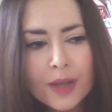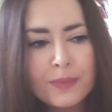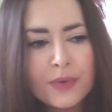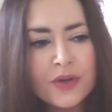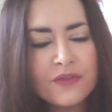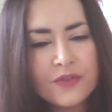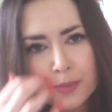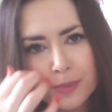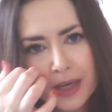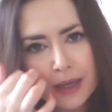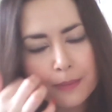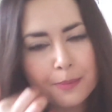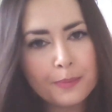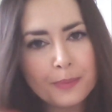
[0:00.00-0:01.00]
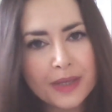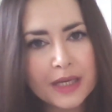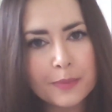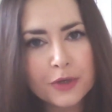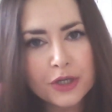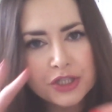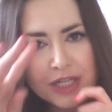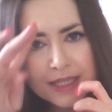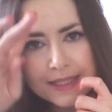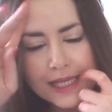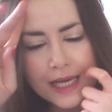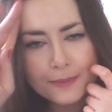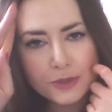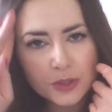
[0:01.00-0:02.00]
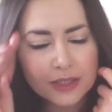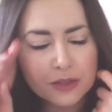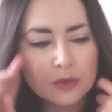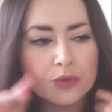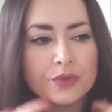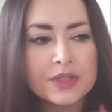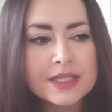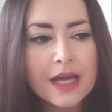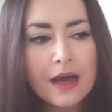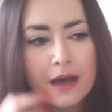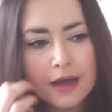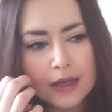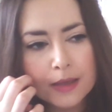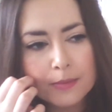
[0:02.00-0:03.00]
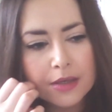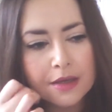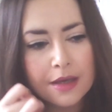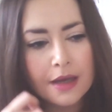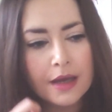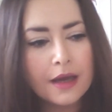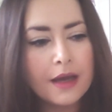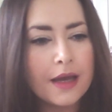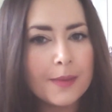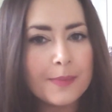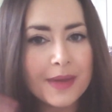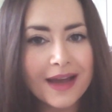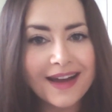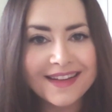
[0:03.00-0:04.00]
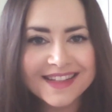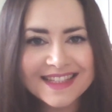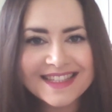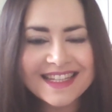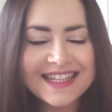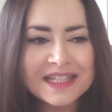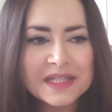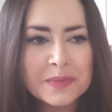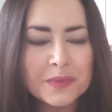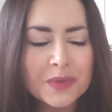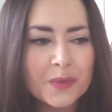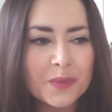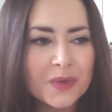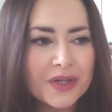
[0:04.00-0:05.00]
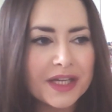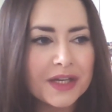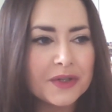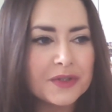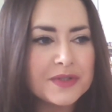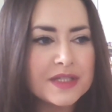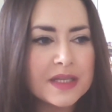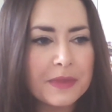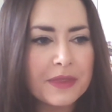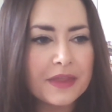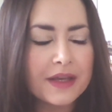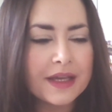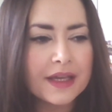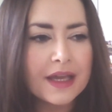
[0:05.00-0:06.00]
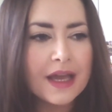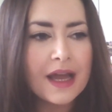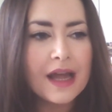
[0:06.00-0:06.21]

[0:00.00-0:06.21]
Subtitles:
But for my bigger projects that I'm doing all the time, behind the scenes, working on something,